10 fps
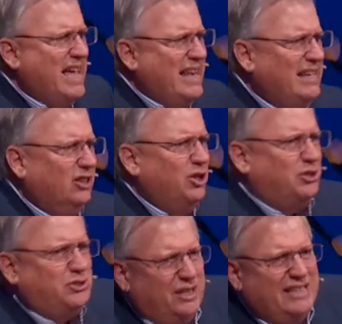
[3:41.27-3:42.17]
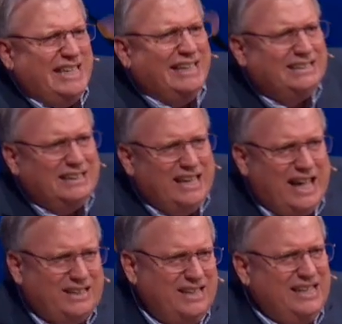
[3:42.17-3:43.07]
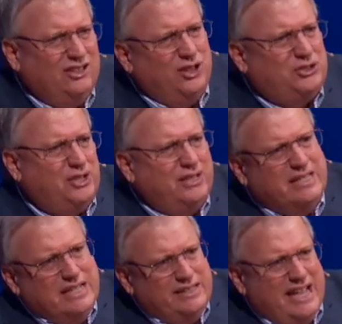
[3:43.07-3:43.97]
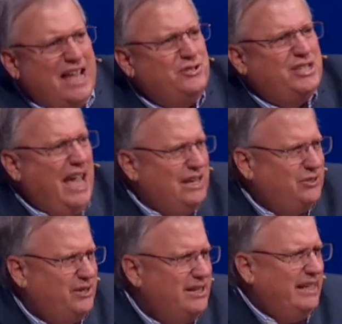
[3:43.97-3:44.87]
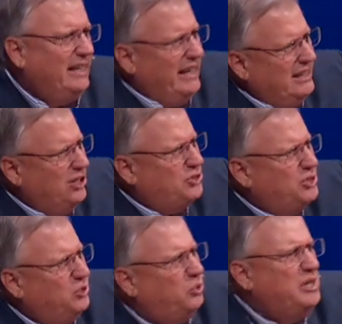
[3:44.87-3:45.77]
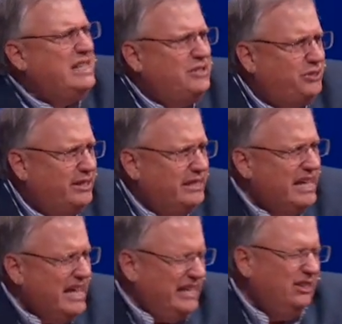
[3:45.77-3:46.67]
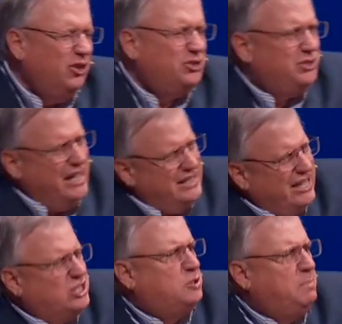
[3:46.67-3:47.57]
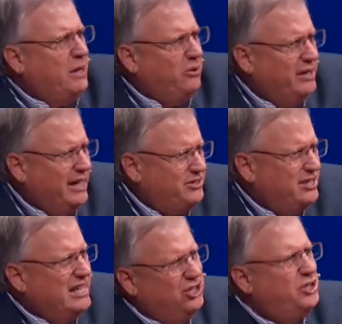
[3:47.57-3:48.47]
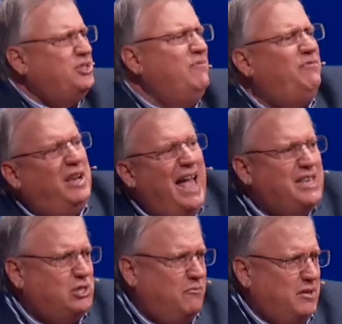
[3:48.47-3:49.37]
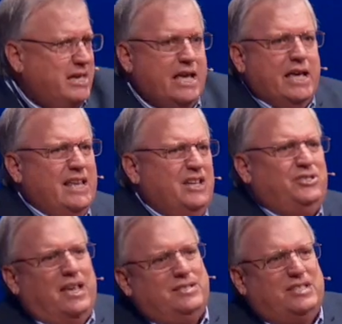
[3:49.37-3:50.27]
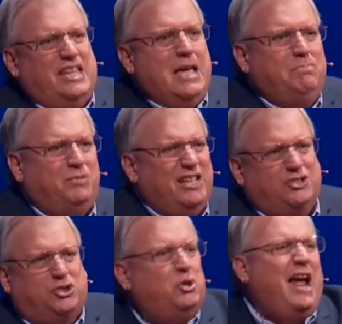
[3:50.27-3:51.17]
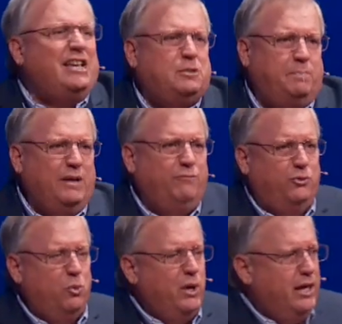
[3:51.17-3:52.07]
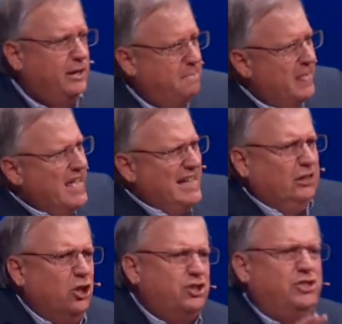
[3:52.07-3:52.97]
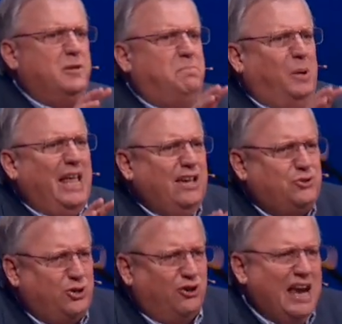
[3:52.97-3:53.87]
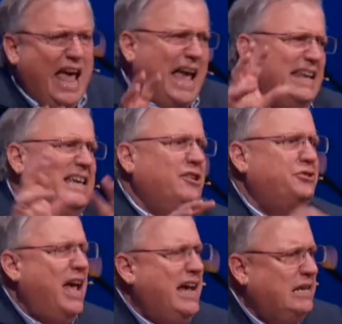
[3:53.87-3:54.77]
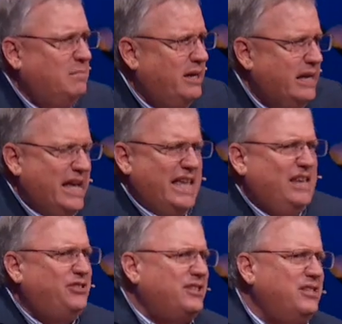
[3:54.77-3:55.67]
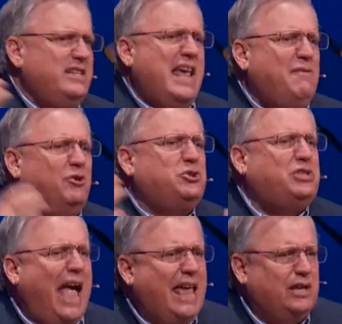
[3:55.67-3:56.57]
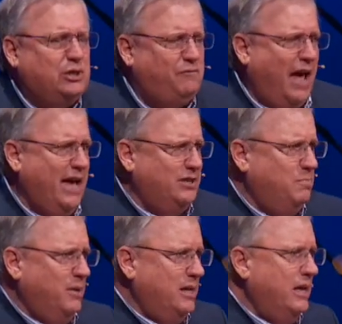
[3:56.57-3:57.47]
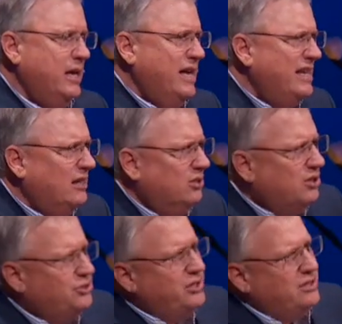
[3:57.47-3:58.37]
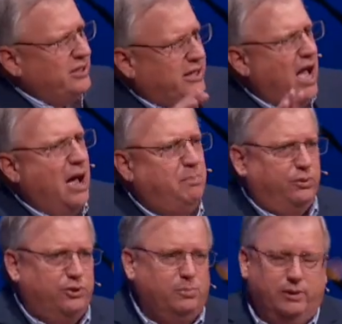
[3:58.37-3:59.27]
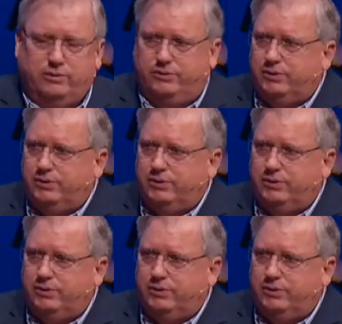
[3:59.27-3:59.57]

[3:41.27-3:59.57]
And he looks in the intellect, and he looks in the education, and he looks in reason, and he looks in experience, and he looks in philosophy, and it says it's empty, it's grasping for the wind. He looks in pleasure and entertainment, and he says it never satisfies me. And he looks in his accomplishments.